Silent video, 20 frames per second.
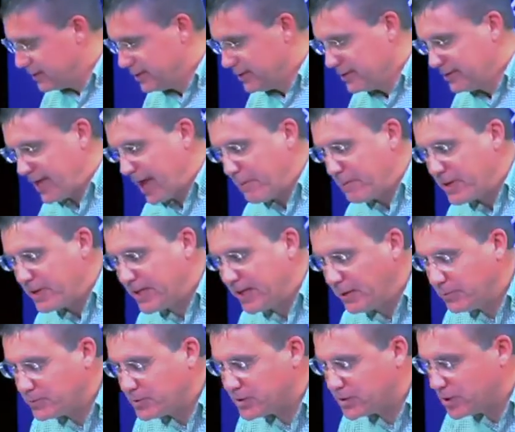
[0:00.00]
That
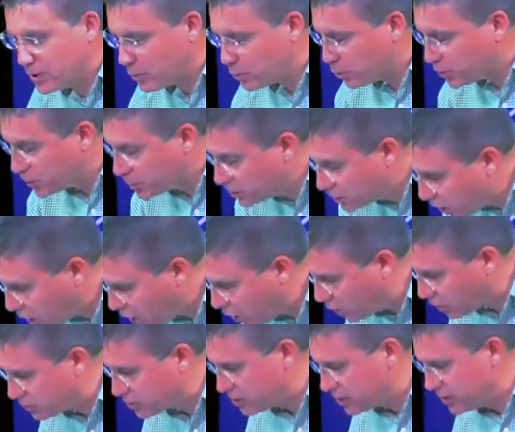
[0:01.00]
becomes the
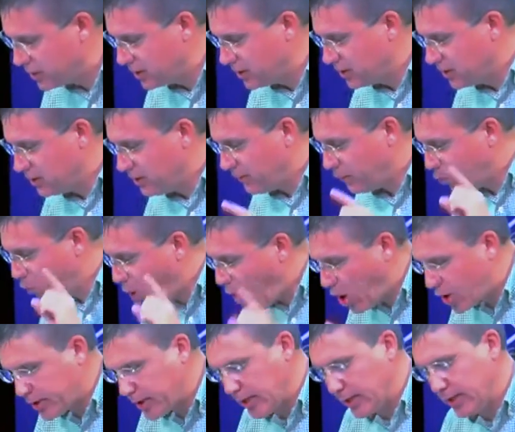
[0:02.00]
result of
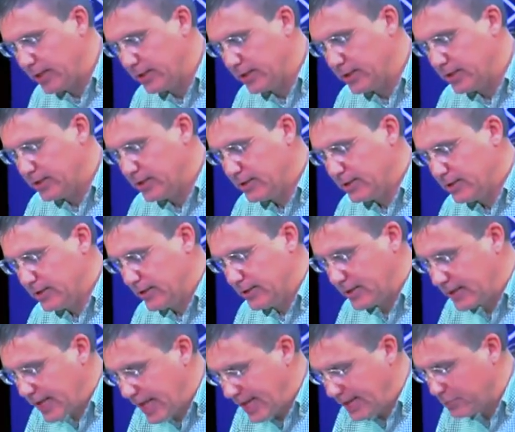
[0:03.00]
walking in the
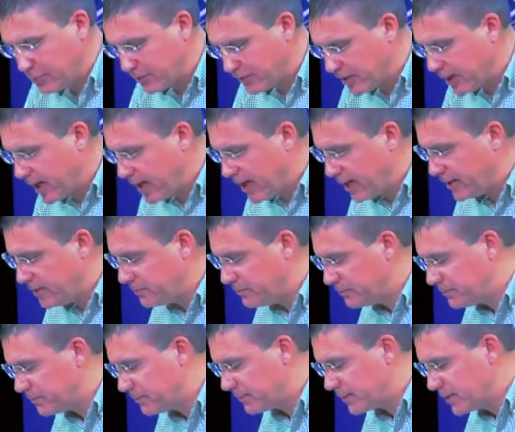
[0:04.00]
kingdom of God.
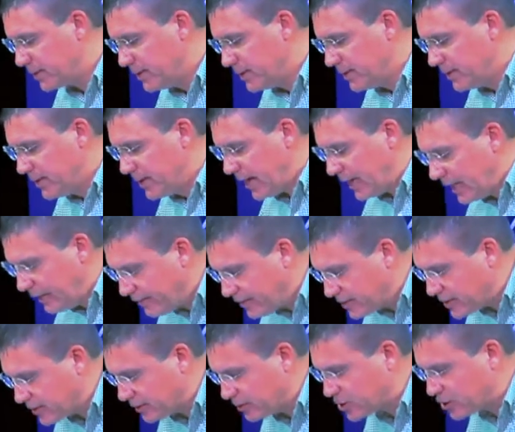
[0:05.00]
I love
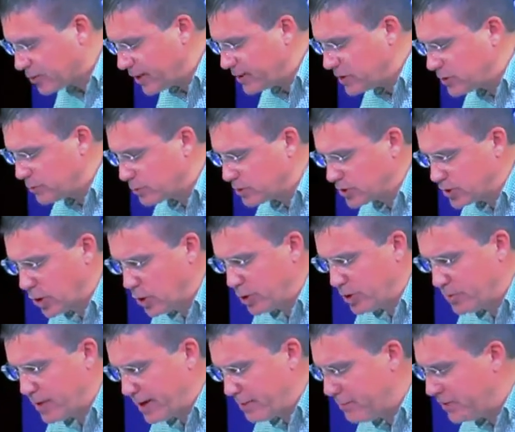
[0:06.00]
this illustration. It was told
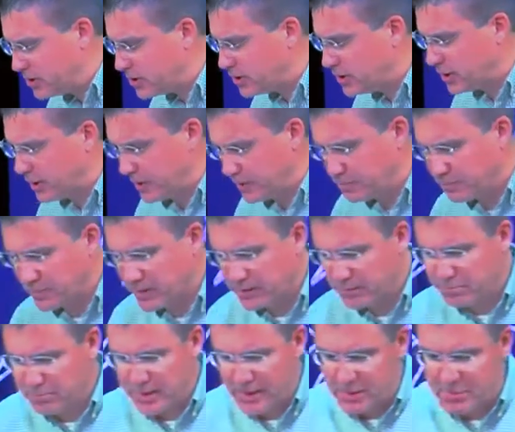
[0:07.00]
about a missionary
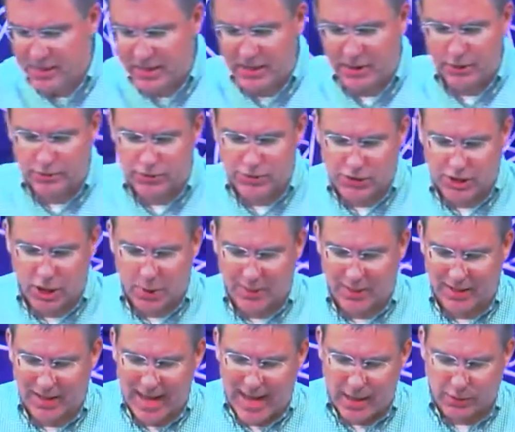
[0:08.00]
many, many years ago
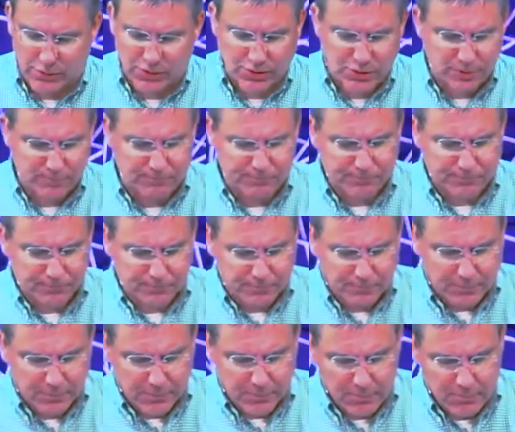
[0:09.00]
in Laos.
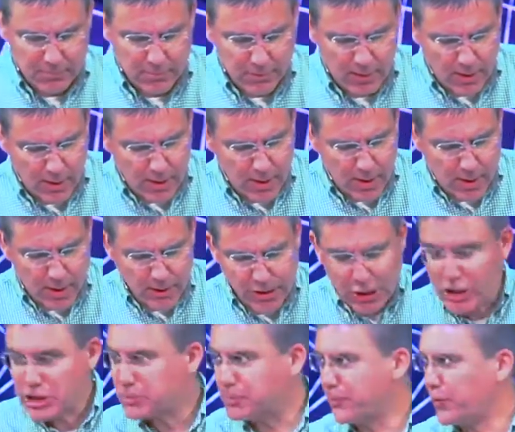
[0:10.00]

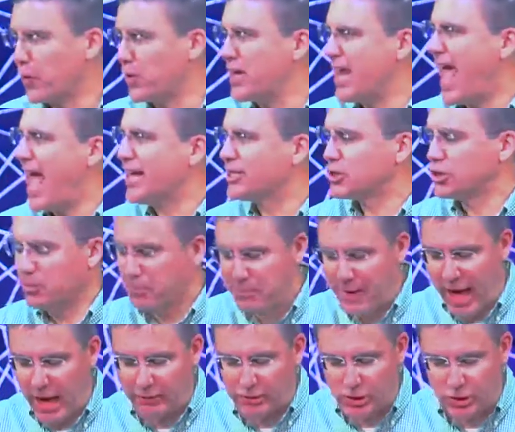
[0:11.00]
Years before national
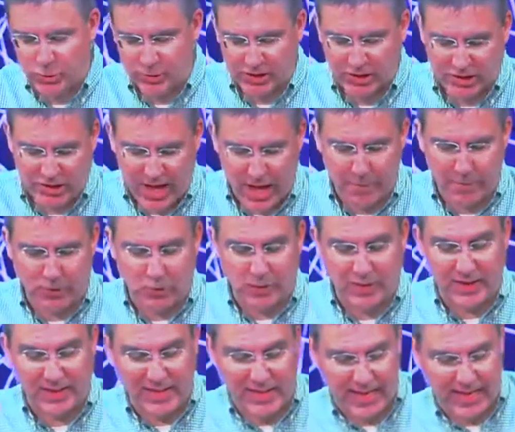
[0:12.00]
boundaries were set between
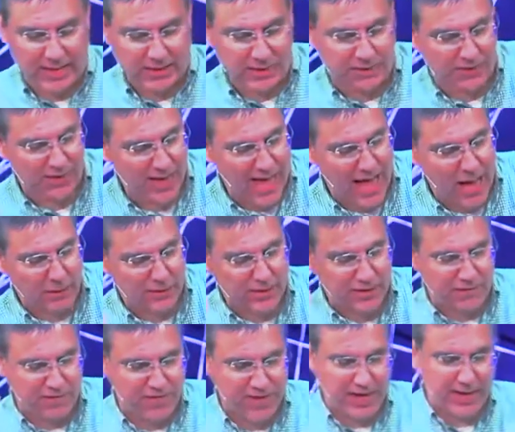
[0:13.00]
the kings of Laos
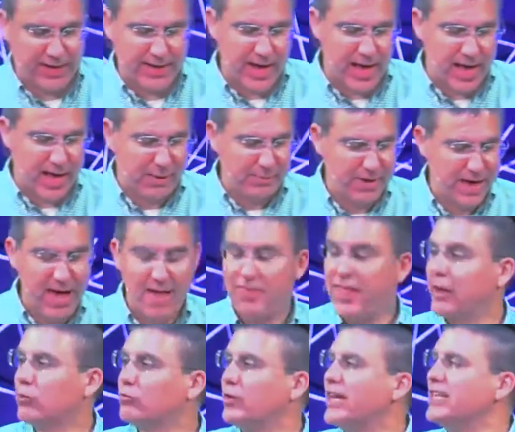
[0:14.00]
and Vietnam,
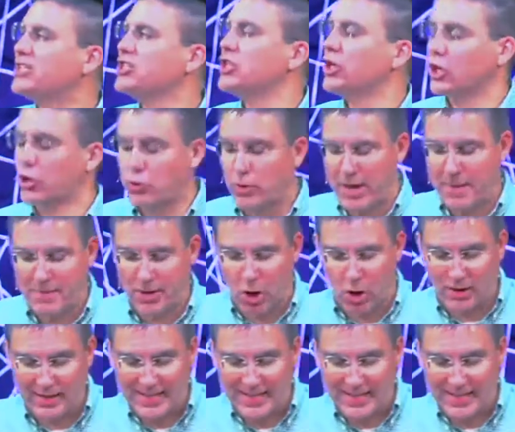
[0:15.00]
they reached an agreement on